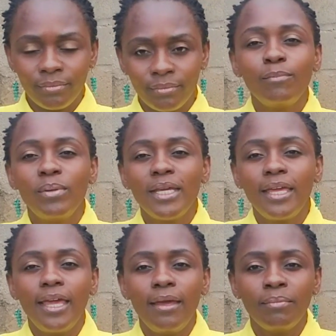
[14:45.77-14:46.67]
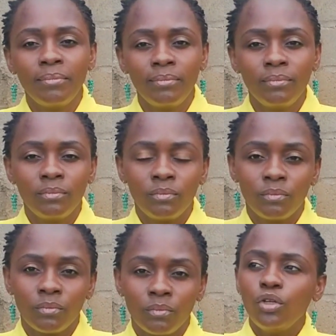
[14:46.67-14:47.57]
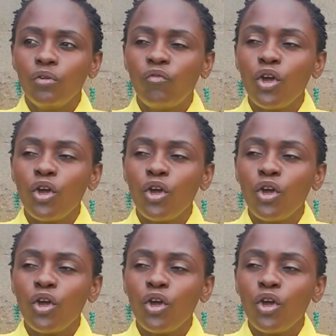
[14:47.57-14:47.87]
He became for